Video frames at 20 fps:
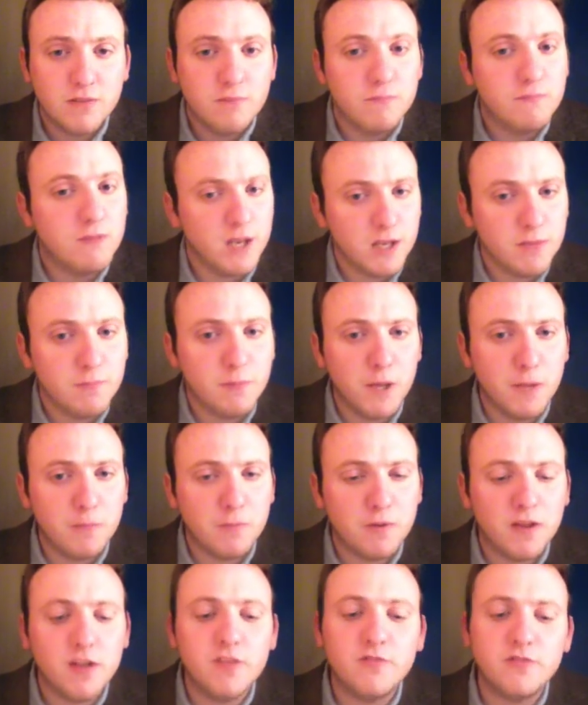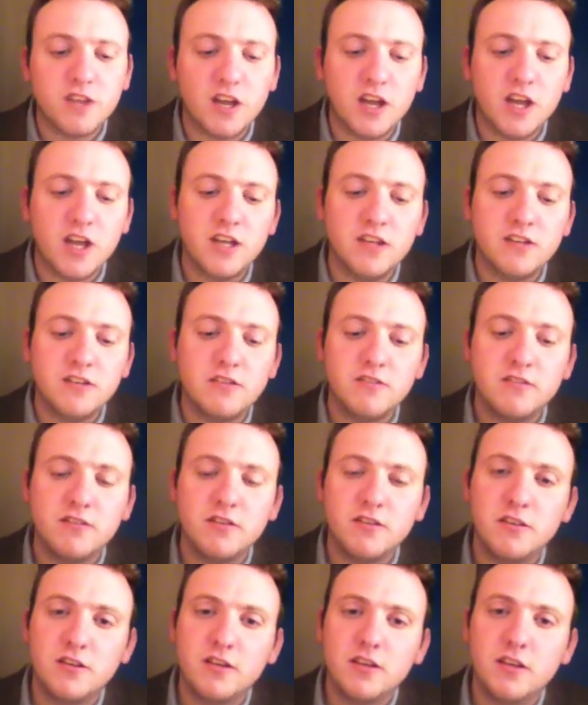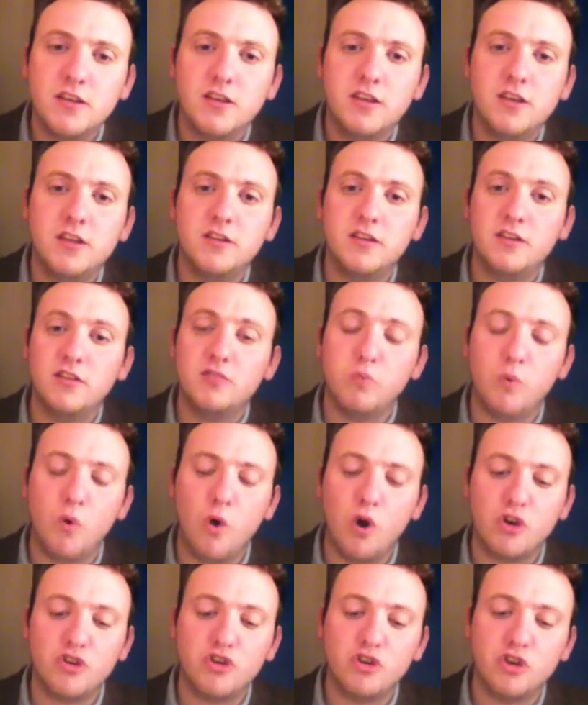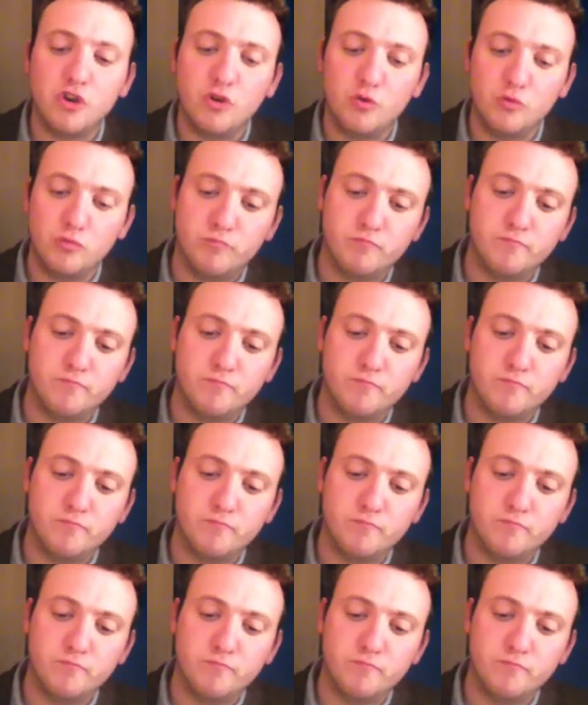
many people have died in this war too.